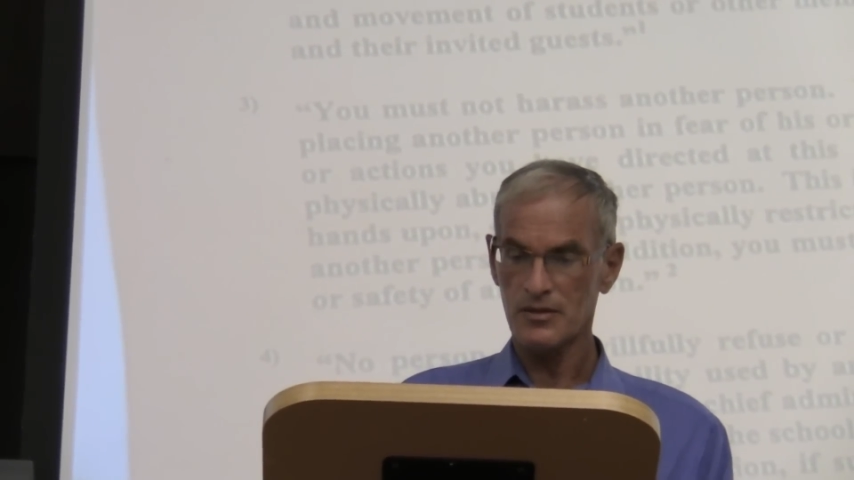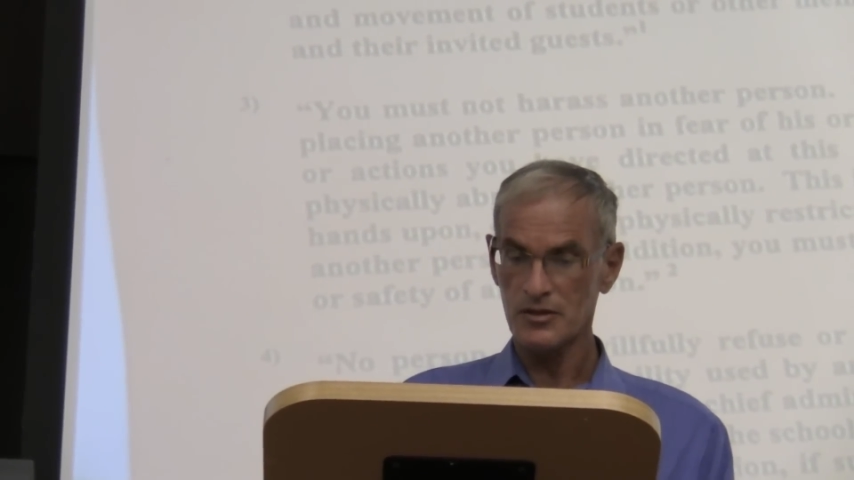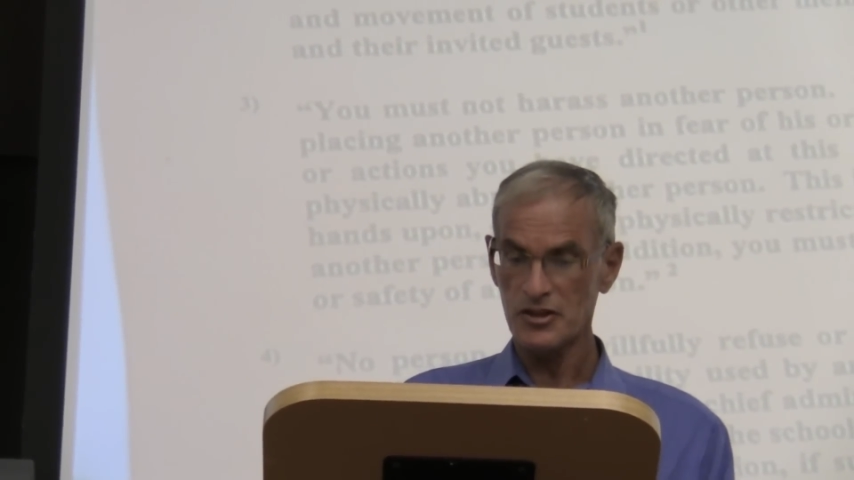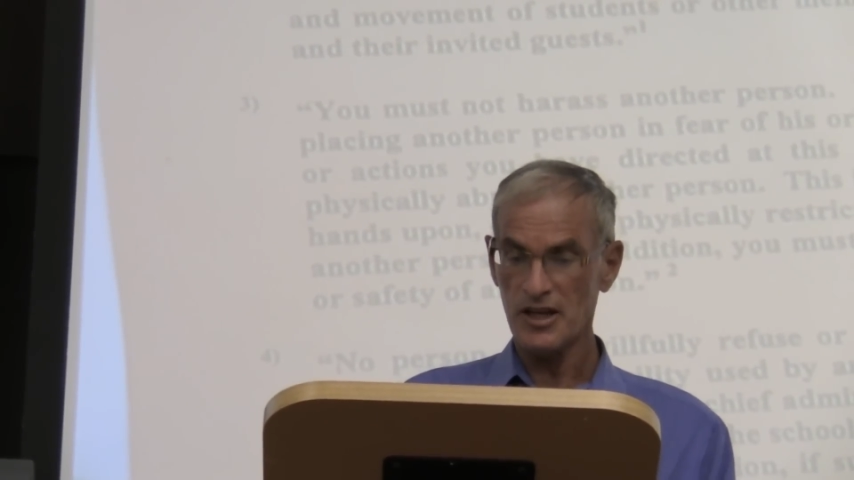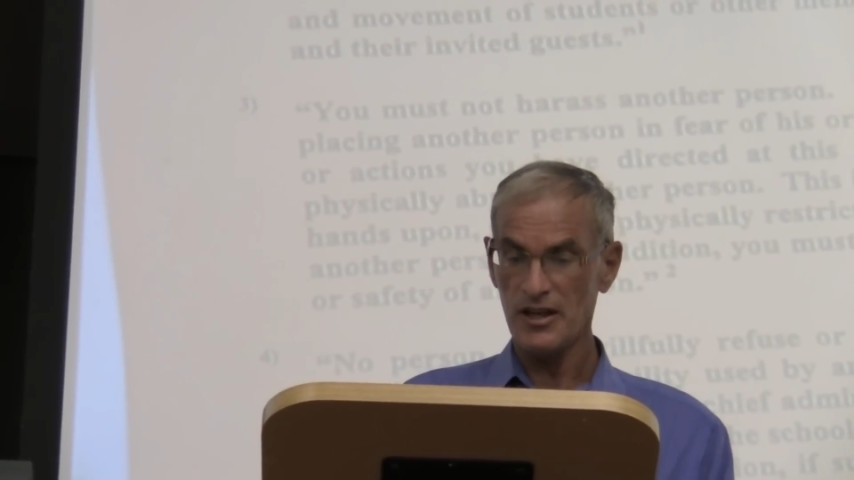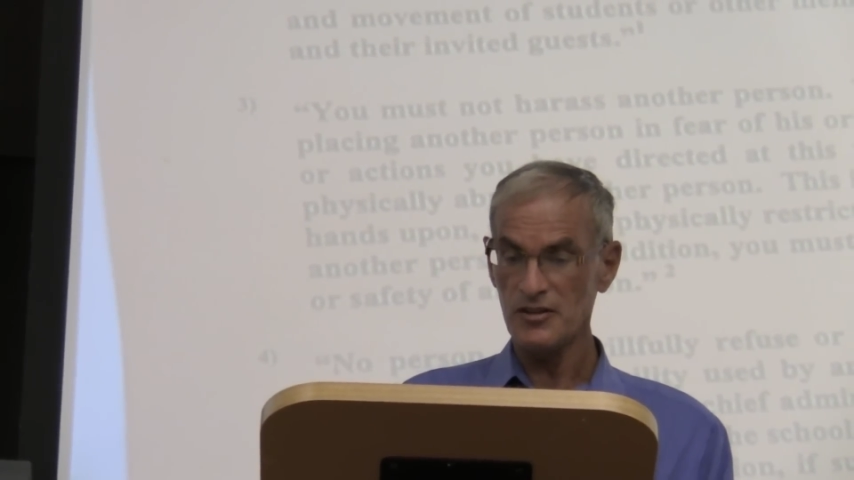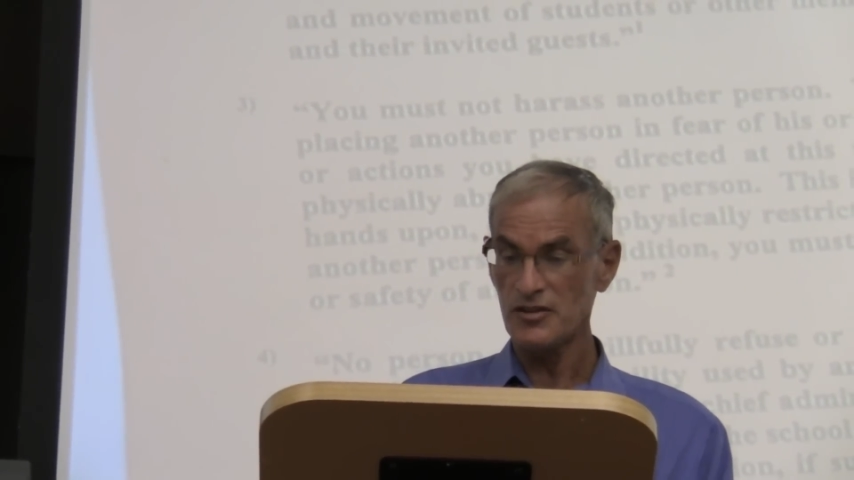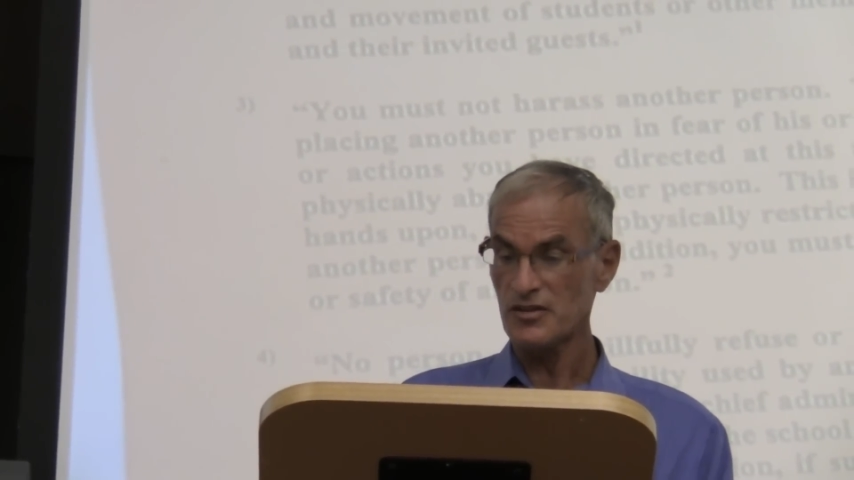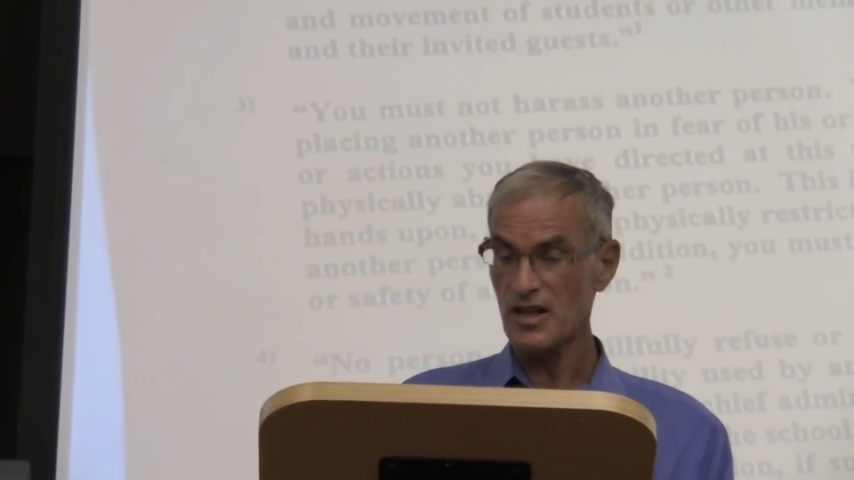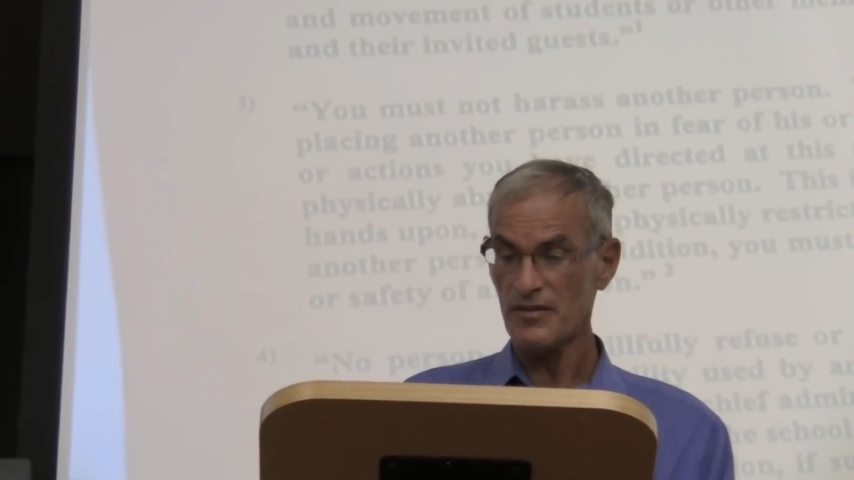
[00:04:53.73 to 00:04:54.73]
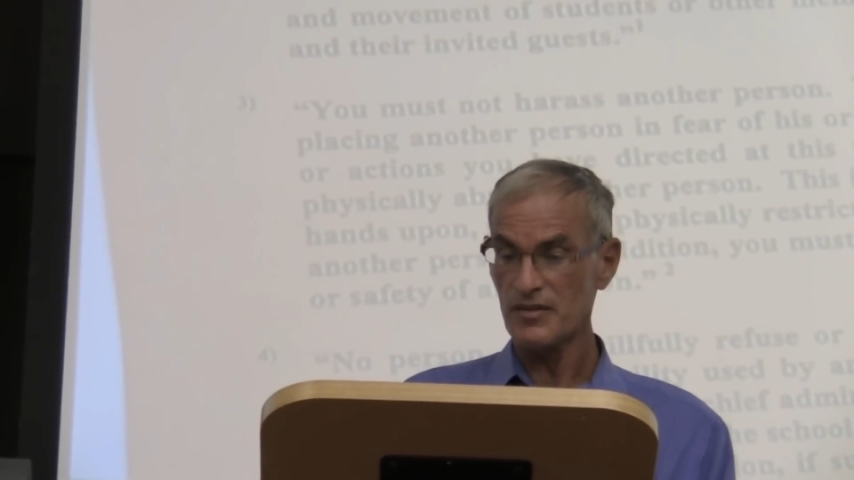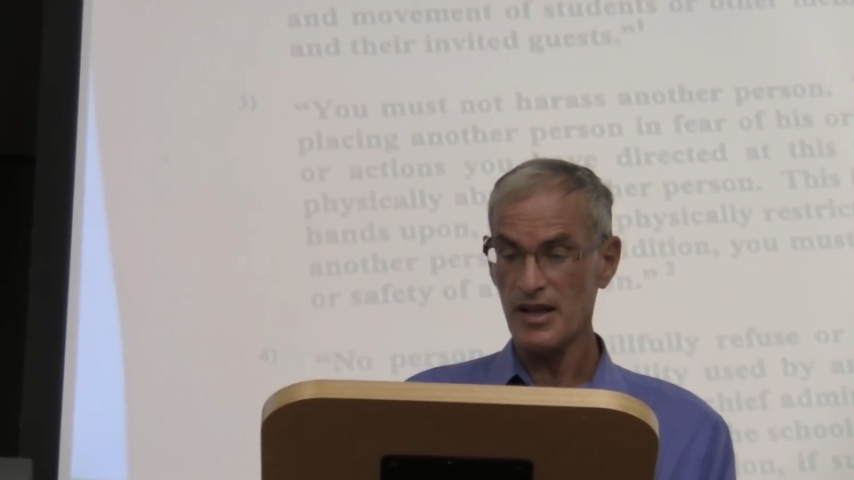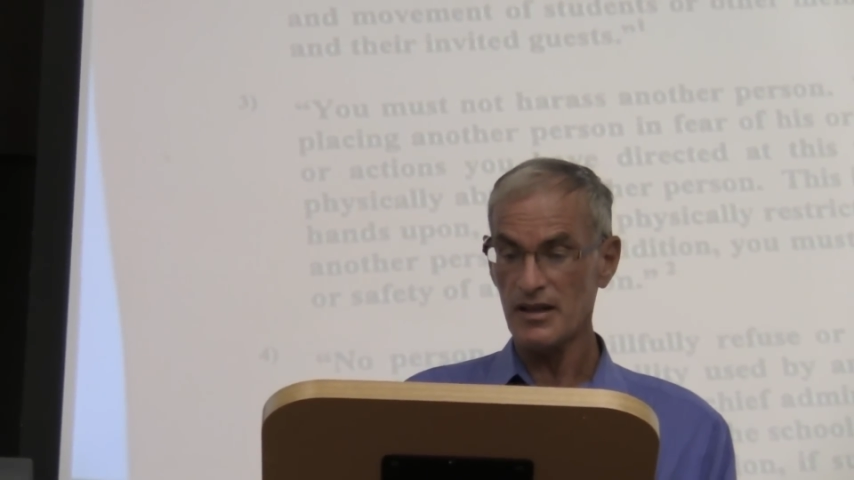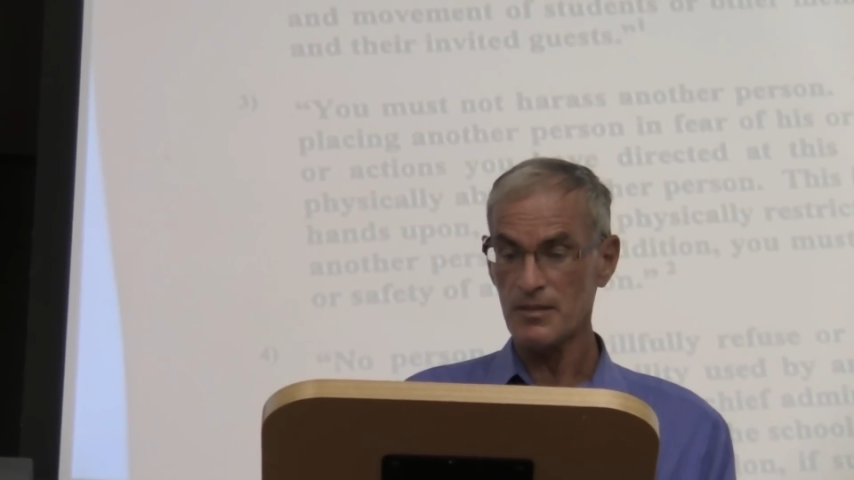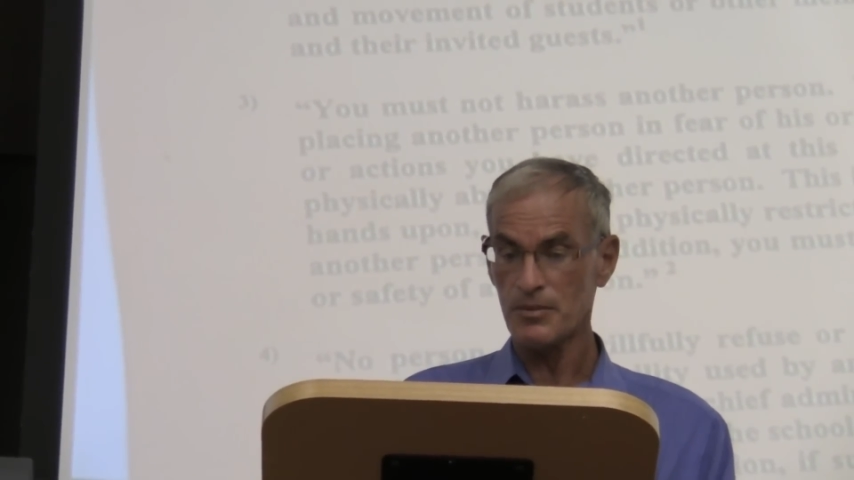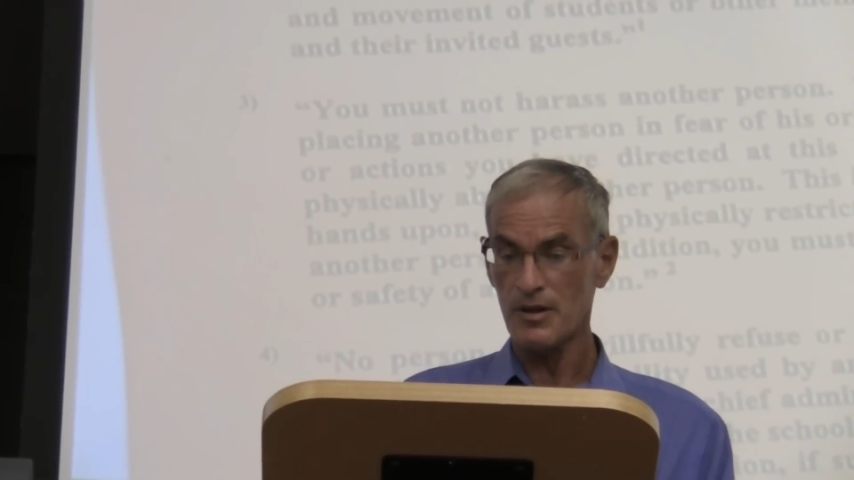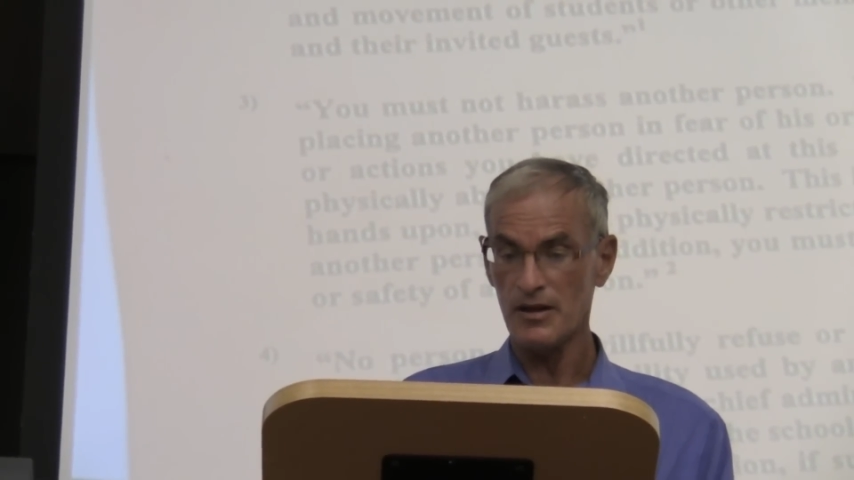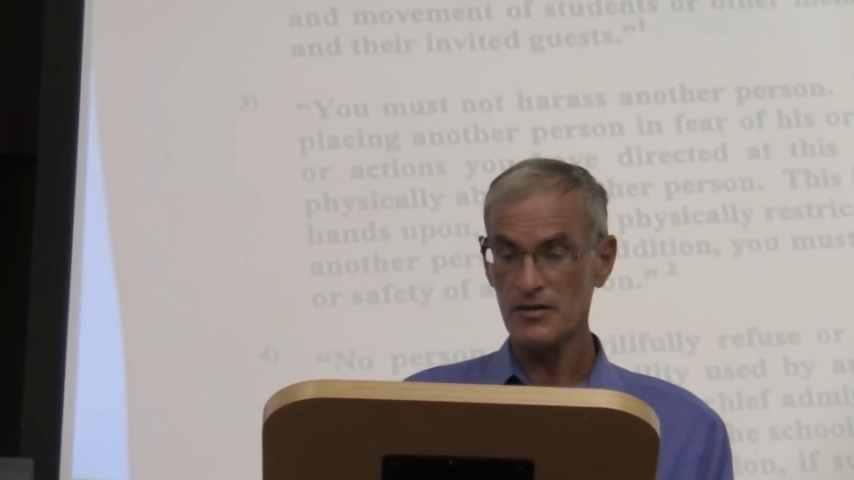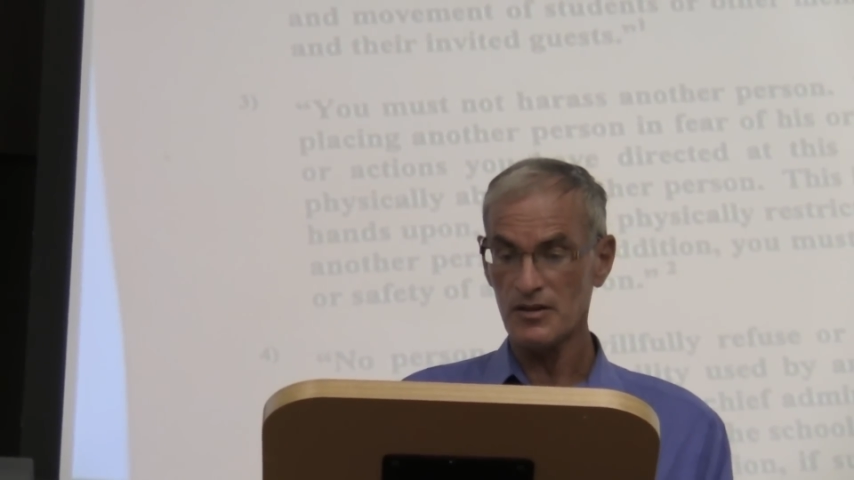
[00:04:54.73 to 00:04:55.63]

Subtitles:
the changes that have taken place